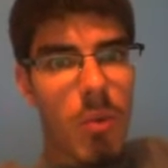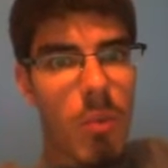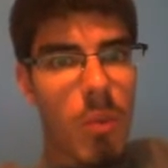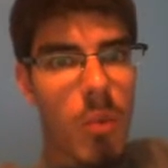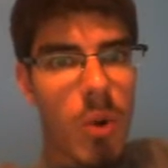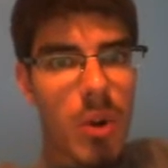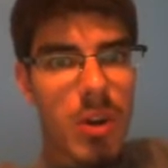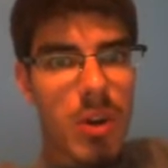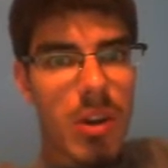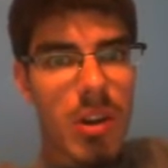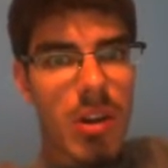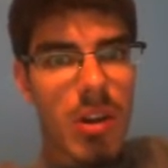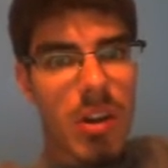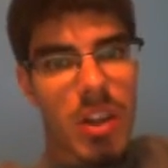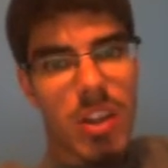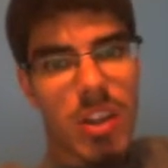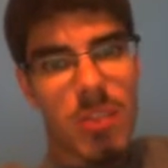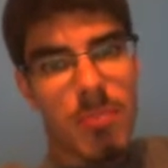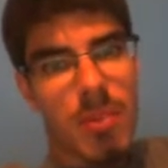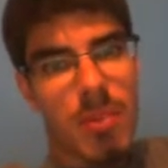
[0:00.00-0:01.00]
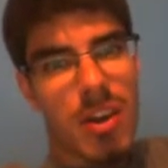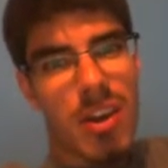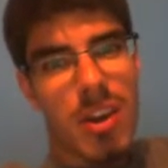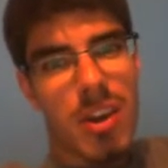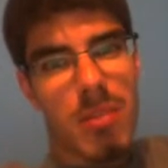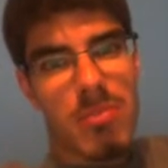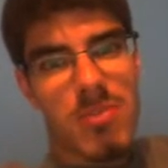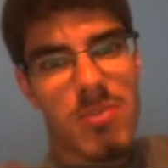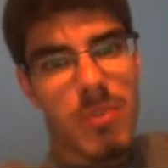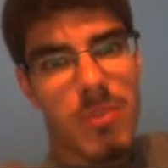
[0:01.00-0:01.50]
Water, it's
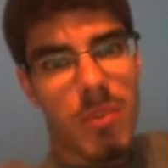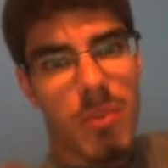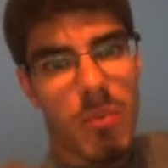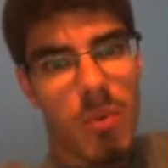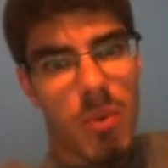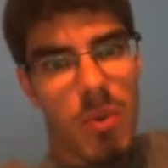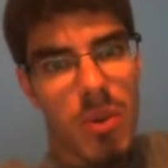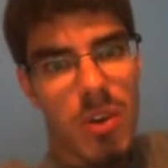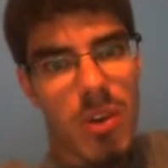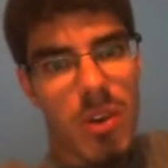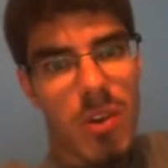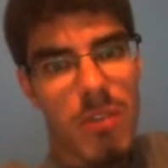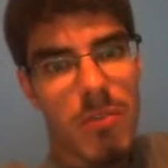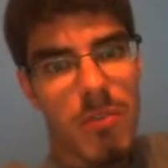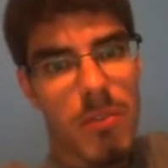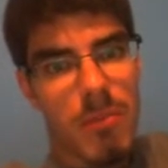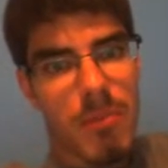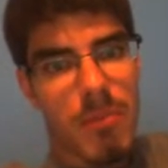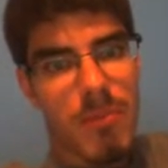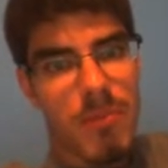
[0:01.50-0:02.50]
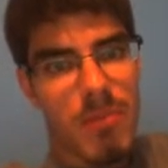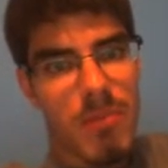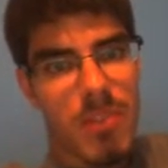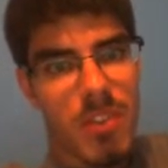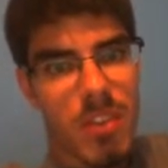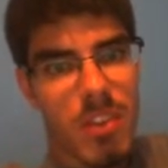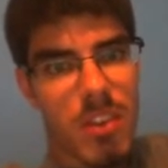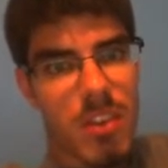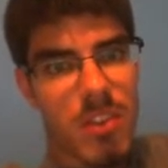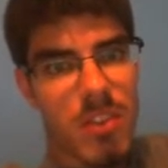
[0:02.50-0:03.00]
pumped from
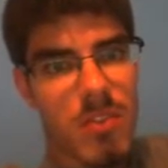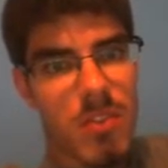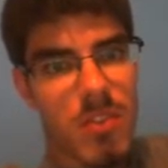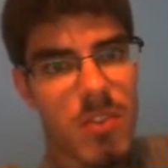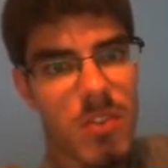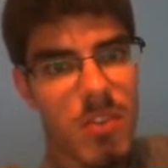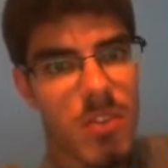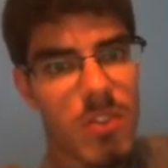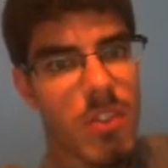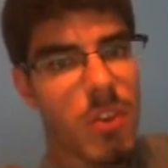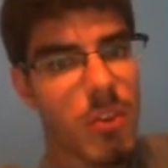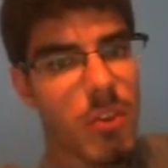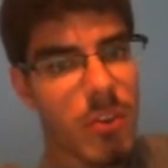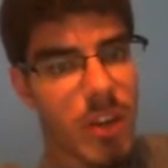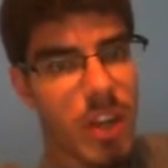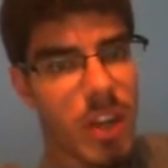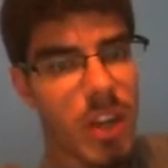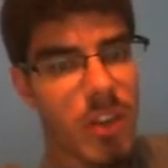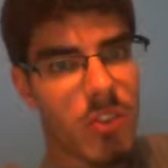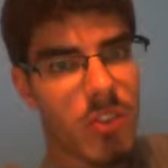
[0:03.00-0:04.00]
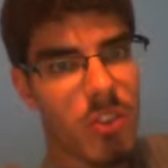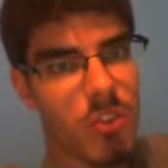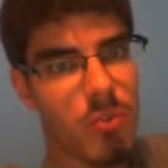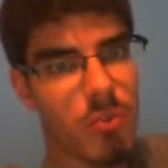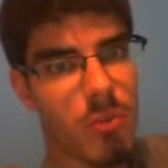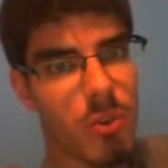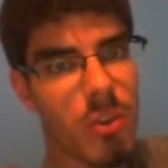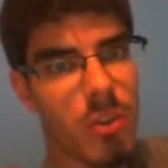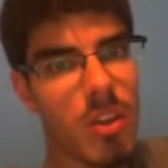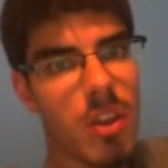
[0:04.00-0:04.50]
the grid as
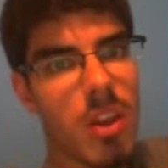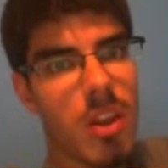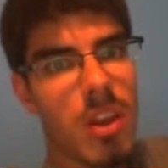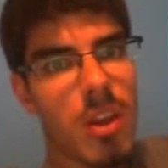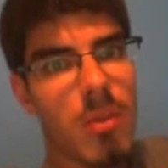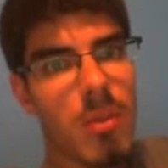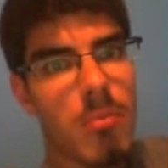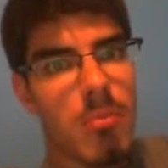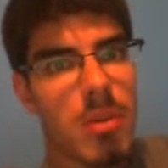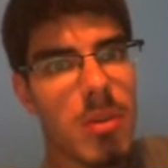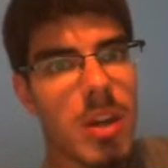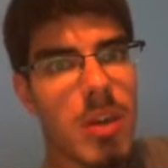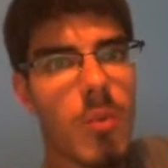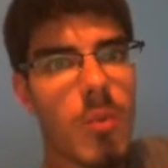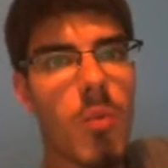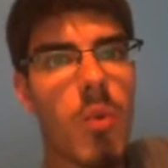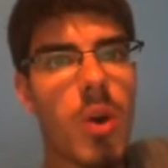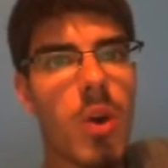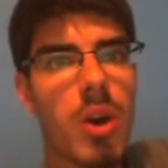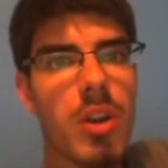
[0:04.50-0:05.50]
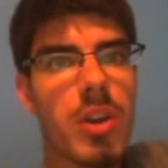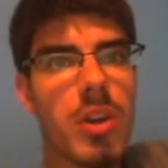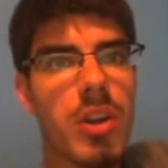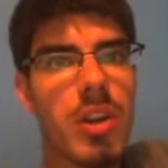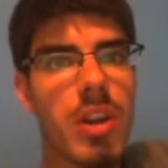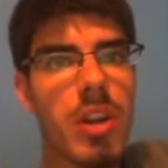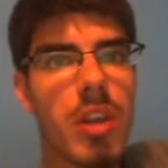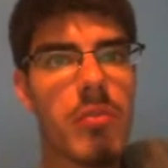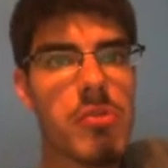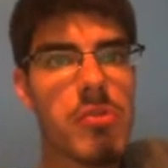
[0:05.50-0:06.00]
usual, but
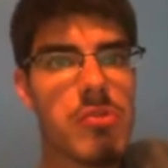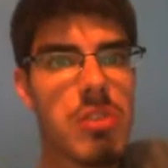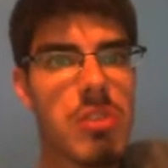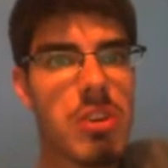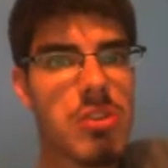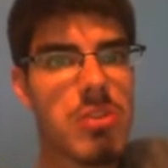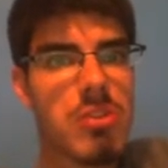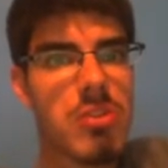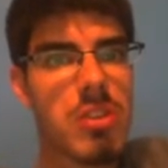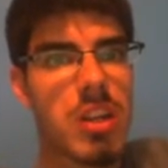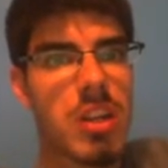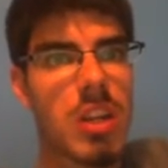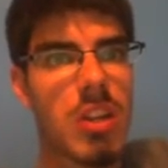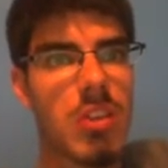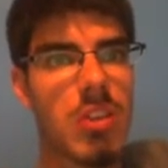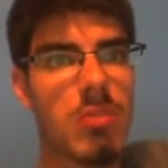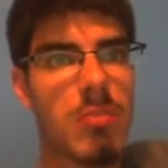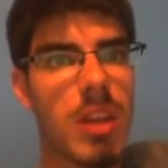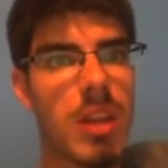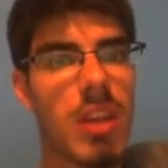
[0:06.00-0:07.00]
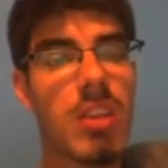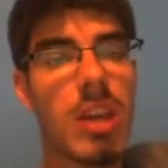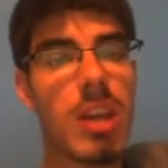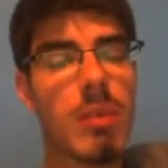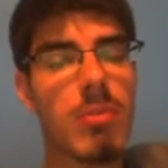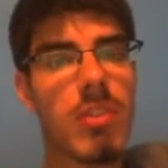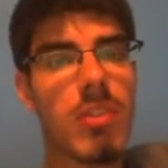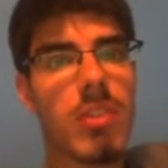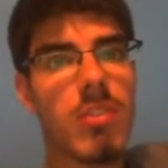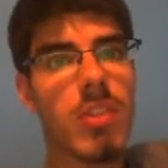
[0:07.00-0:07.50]
water infrastructure is many
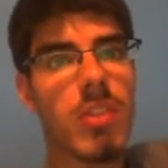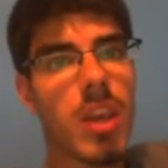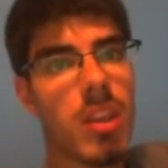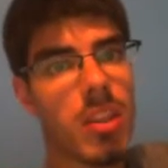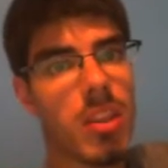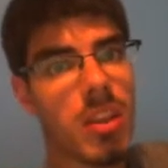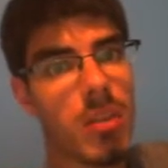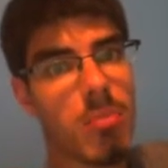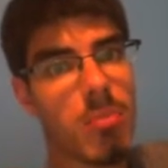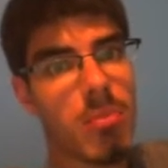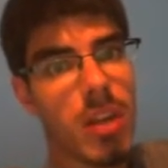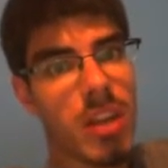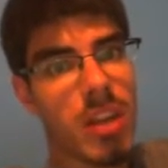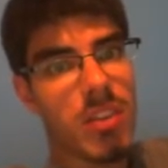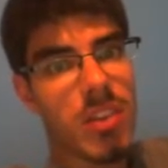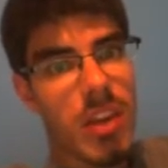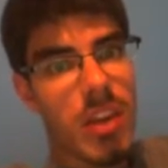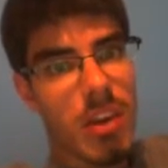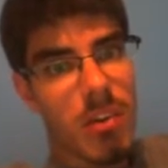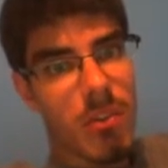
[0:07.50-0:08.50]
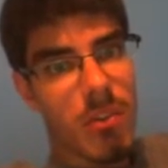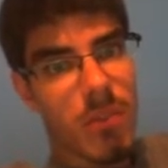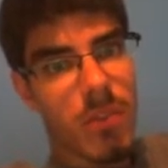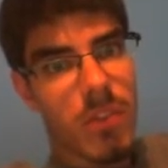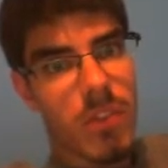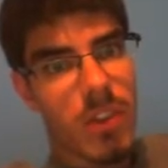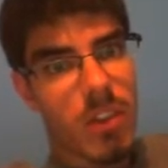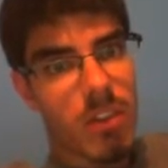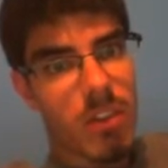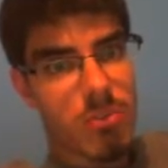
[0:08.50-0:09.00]
times less likely to break
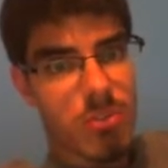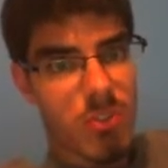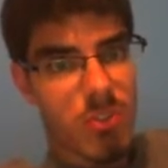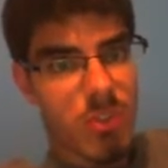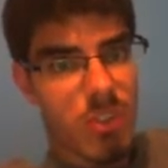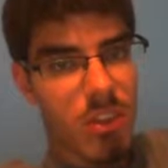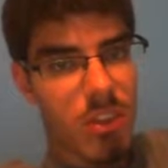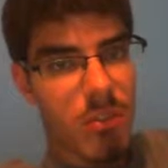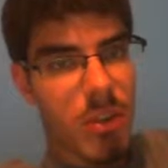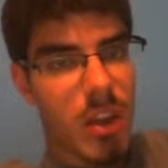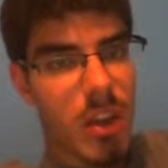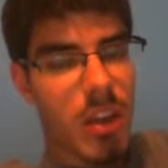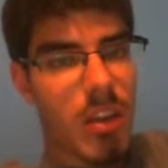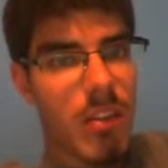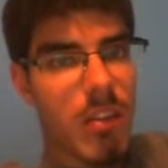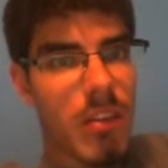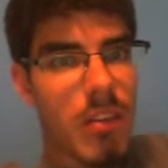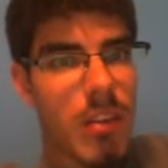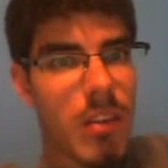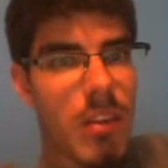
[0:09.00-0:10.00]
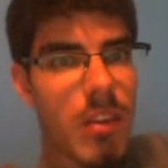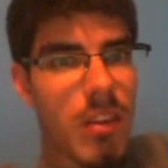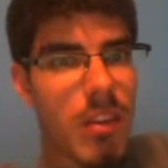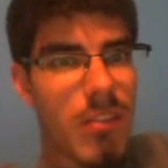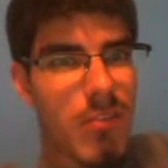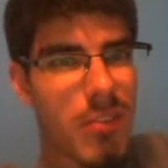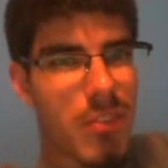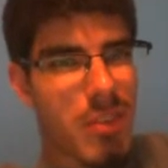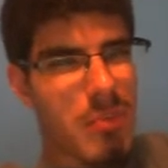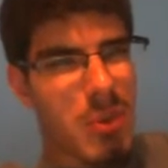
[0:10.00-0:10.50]
down than electricity, right?
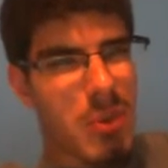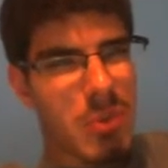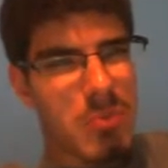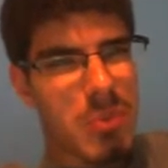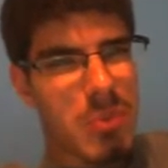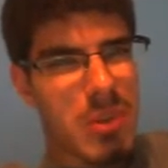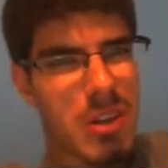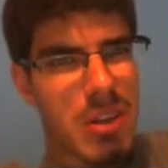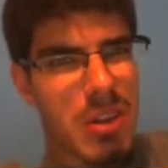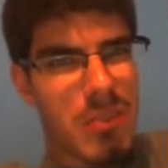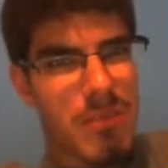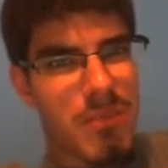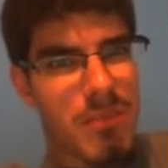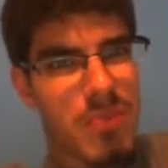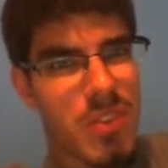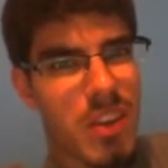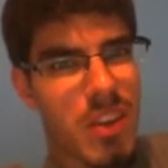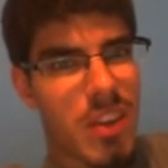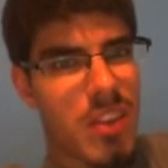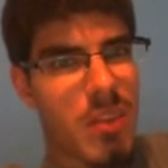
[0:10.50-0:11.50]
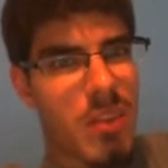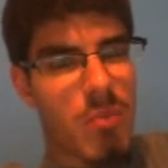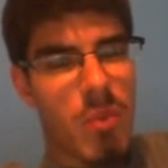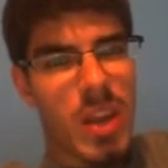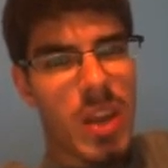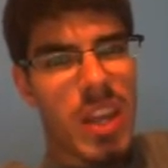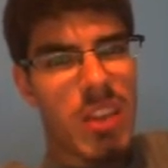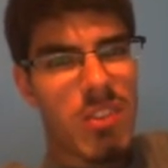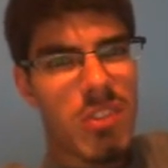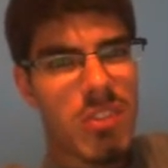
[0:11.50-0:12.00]
For the most part. And then
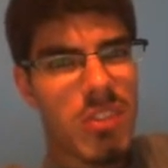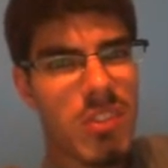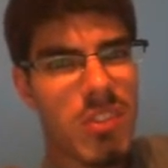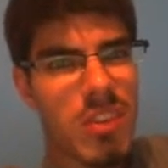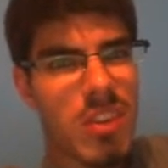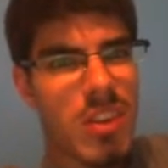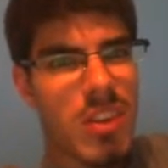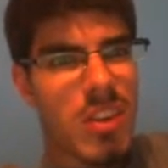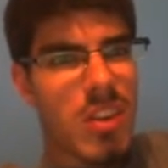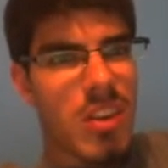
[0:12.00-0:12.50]
waste,